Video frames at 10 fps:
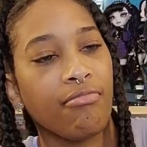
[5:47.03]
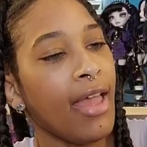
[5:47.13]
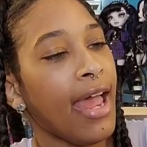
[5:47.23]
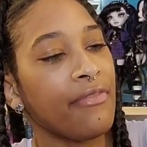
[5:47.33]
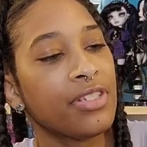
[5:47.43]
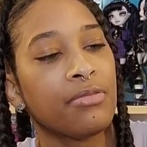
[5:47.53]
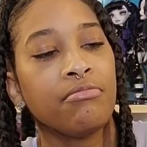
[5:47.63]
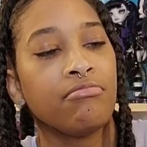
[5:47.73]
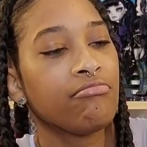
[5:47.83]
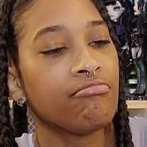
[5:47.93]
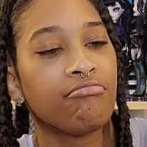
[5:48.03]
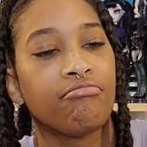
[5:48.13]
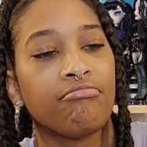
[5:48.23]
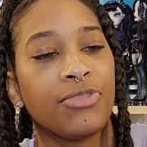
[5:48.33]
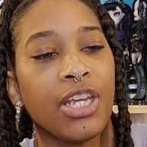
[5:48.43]
have some
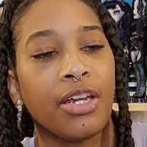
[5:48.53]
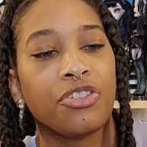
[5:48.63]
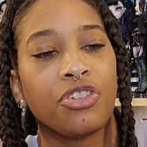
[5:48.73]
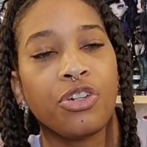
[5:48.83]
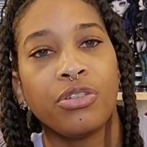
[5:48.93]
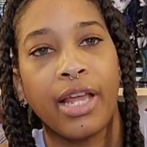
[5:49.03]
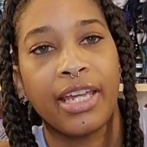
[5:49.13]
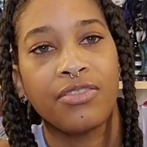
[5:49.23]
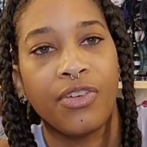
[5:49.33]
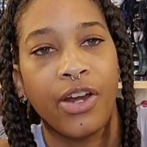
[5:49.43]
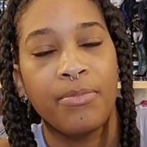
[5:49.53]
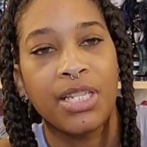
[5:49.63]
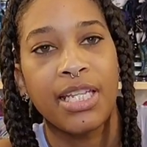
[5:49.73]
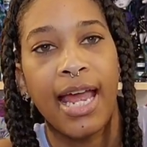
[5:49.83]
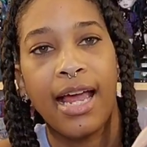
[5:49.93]
texture. Like it's very
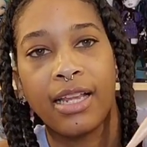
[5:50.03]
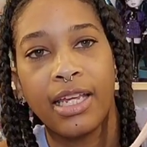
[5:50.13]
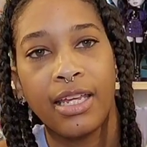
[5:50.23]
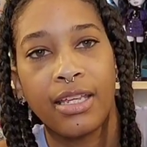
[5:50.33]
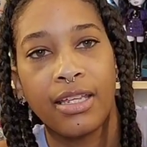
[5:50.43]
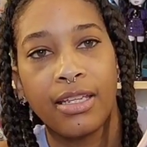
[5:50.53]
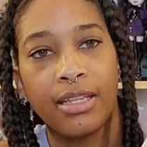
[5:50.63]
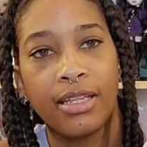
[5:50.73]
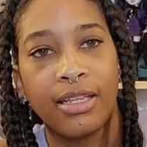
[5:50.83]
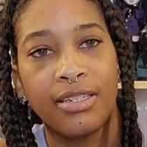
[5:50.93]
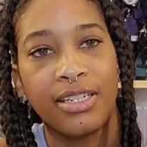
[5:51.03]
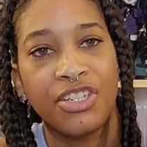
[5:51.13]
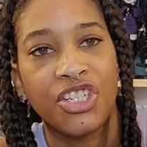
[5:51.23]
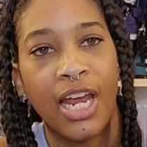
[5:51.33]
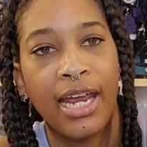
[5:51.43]
metallic and
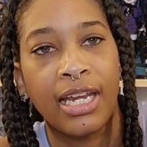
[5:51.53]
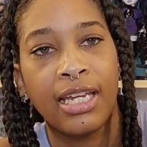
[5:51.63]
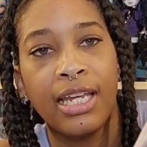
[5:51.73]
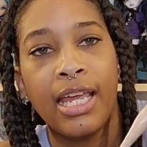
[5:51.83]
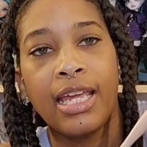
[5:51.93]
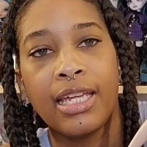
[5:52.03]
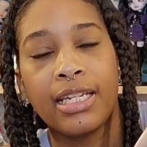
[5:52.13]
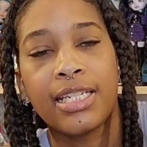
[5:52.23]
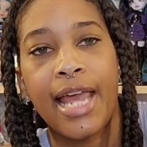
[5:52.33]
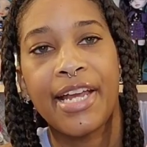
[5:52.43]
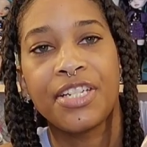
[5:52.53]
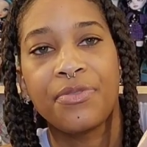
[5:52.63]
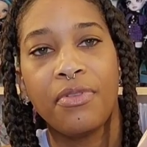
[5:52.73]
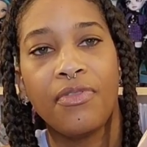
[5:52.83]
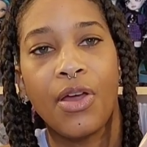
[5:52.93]
shiny. And it attaches
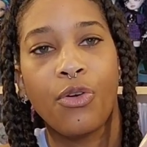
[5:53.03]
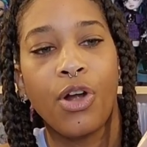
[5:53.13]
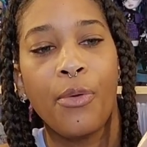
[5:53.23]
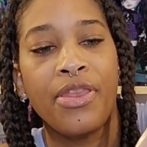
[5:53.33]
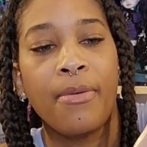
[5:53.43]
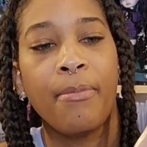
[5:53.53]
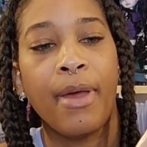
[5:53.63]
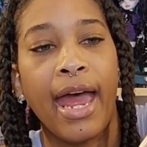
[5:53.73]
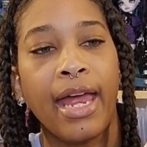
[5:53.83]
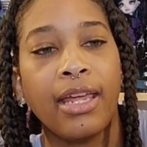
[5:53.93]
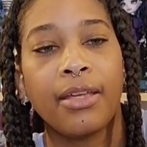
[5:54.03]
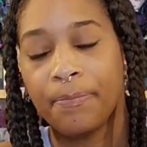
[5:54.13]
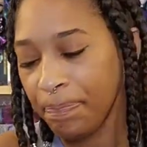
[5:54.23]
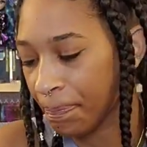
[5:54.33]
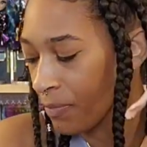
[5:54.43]
with Velcro in the back.
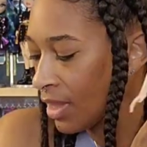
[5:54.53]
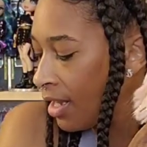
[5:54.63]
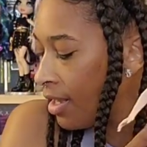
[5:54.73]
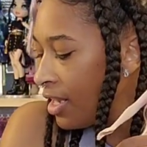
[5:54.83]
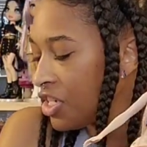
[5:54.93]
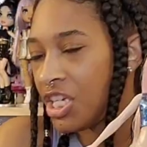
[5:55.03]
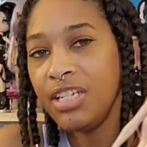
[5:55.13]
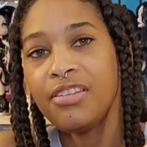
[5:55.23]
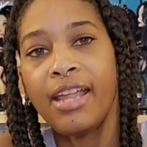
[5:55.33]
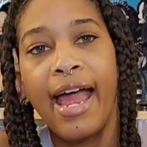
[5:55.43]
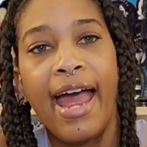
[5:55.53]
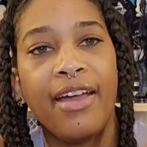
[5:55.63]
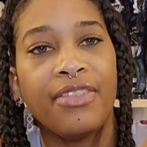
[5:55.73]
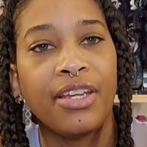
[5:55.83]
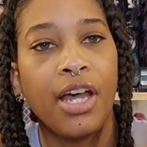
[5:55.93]
She does not
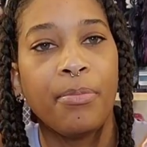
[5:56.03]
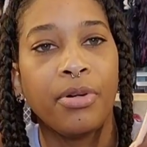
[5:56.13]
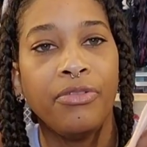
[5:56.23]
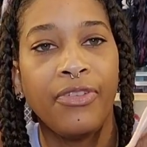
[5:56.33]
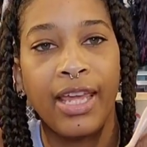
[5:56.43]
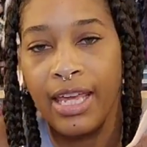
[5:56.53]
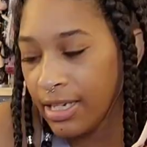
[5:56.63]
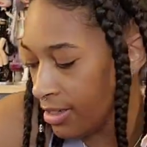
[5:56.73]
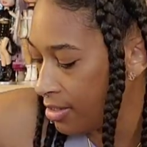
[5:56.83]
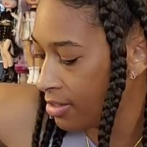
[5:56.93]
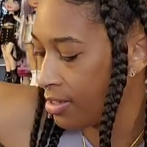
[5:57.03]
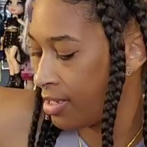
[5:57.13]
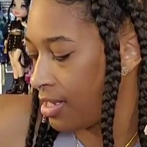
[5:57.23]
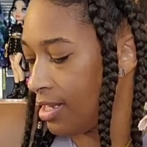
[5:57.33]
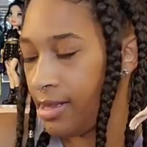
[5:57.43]
have the upper fin
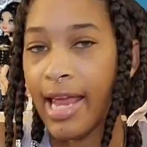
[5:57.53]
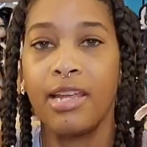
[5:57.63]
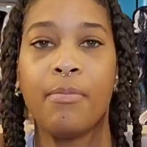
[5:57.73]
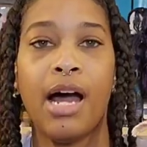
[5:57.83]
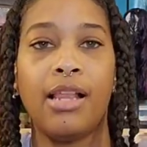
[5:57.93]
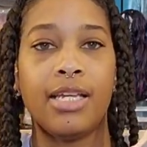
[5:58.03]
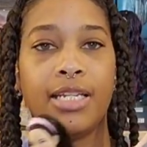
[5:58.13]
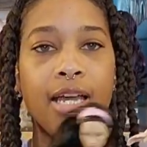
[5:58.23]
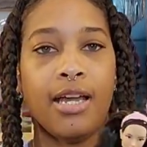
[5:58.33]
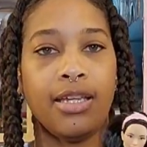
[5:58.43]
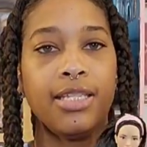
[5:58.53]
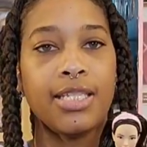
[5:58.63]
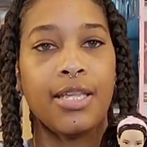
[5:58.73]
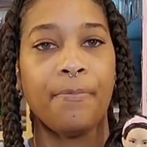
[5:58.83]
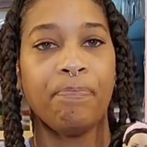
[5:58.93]
like Mala does.